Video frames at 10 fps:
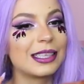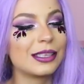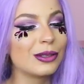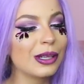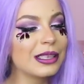
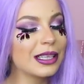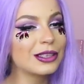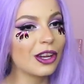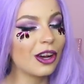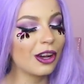As soon as I
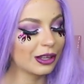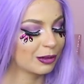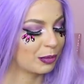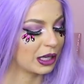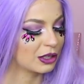saw
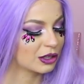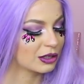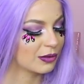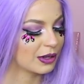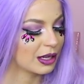the
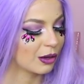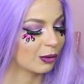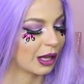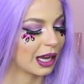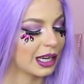pictures of it
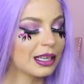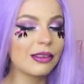online,